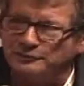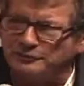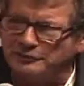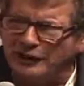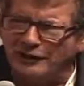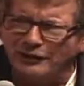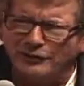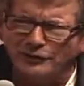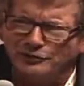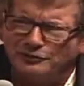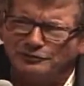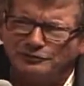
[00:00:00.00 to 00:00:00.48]

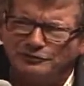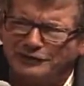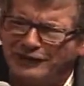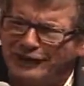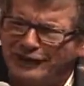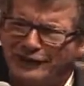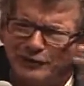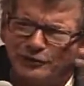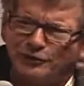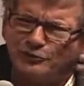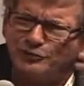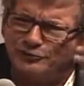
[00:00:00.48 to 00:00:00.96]
They
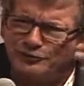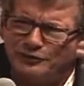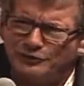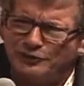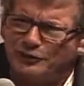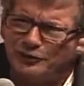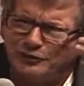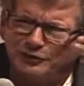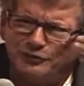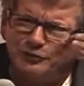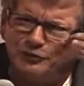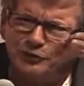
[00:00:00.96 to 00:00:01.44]

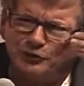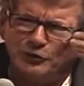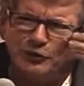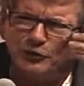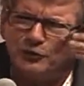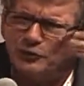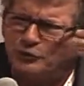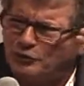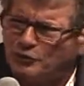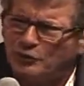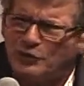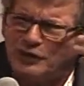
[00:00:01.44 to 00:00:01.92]
don't
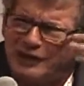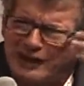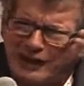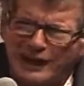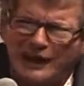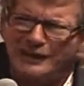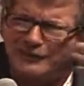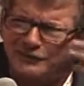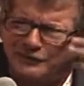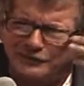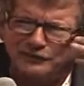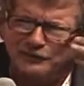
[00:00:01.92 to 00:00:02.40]

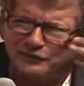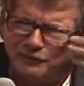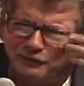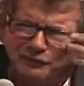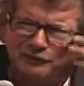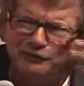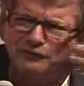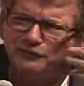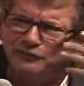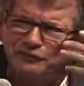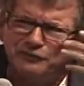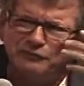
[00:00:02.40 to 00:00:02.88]
realize
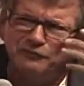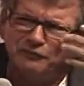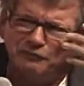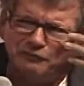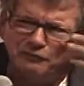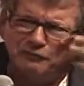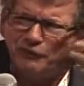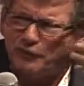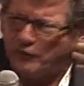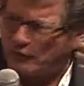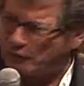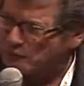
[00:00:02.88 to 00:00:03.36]

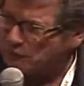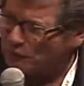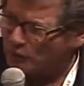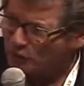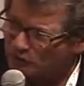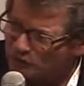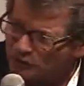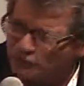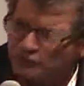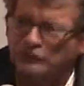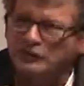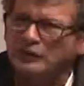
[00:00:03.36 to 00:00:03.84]
very
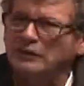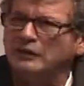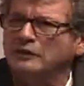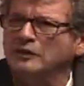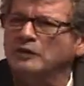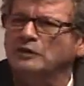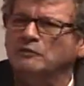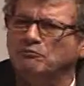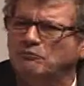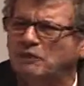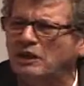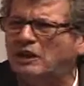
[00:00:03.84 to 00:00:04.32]
much
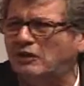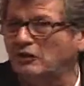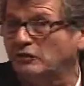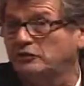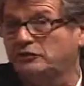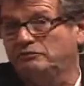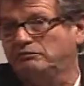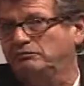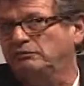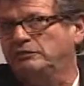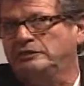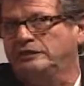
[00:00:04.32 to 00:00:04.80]

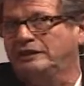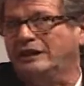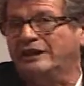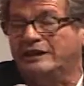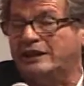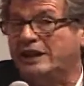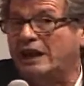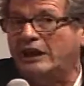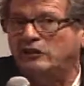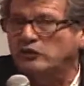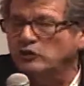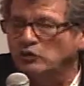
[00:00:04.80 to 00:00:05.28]
because they're
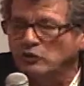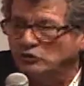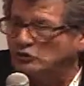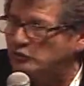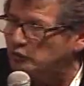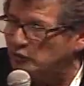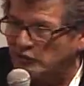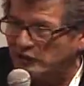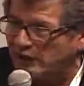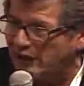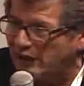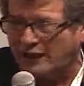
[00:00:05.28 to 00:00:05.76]
not
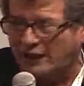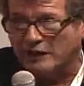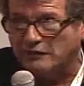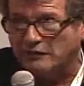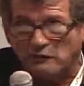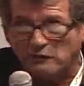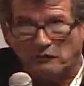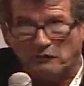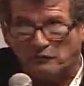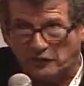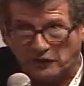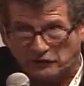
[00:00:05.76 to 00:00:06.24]
used to that kind
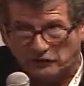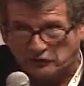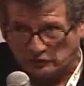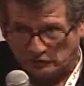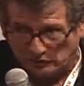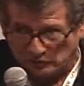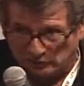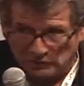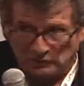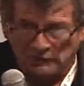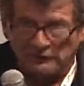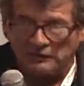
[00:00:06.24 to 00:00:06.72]
of a
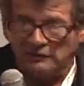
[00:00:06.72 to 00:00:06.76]
fiction.